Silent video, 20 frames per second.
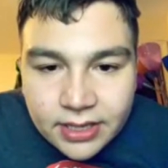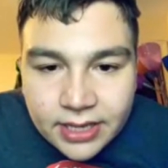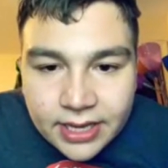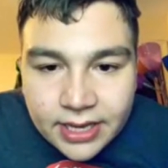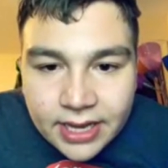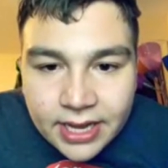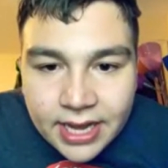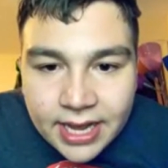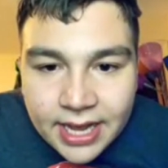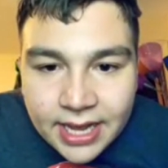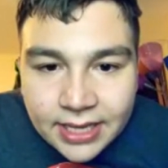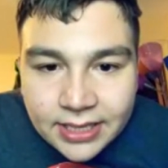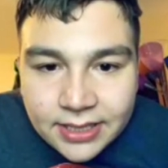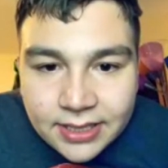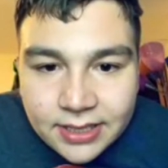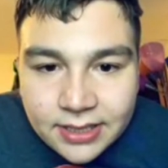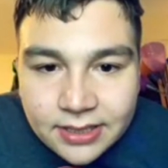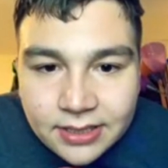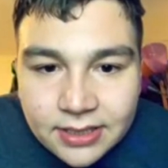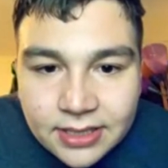
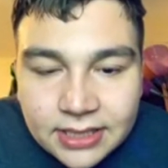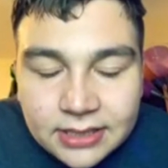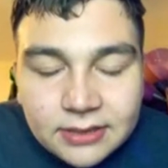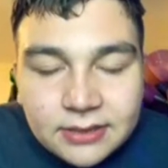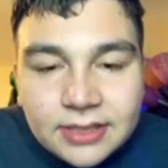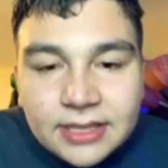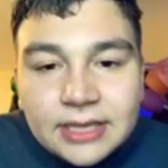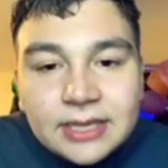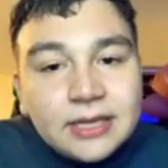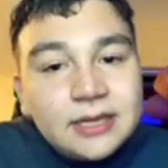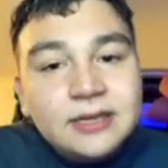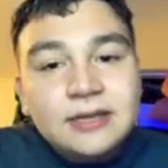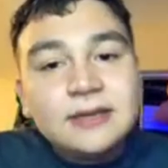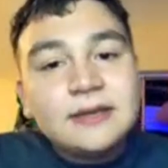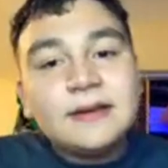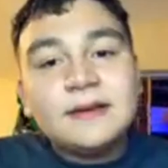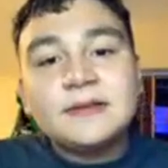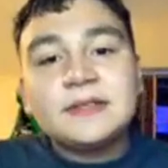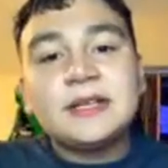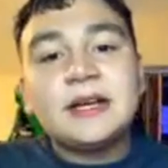ad. I don't get it.
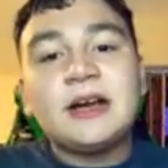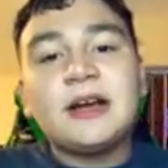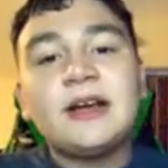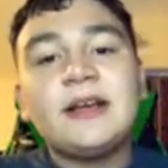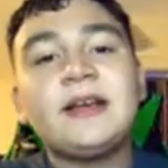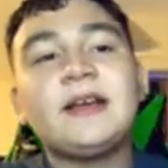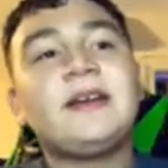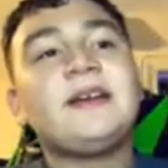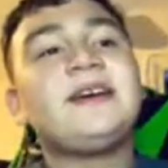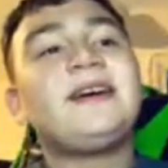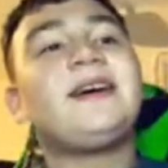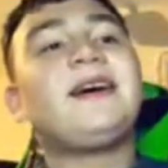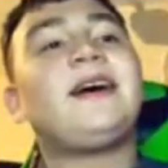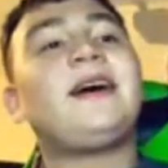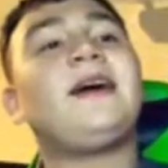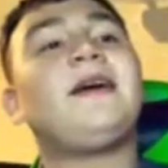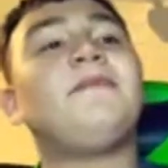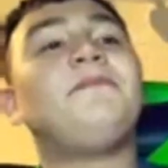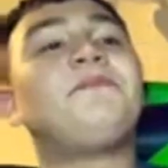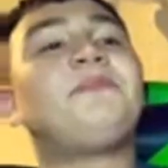Sorry.
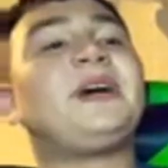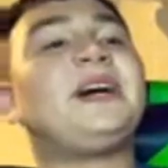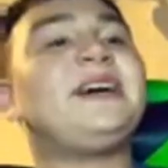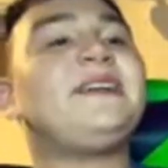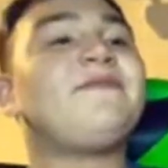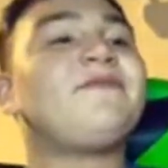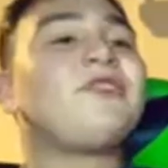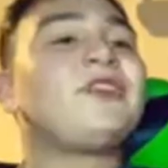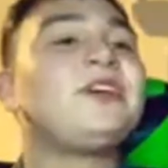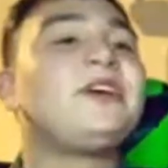But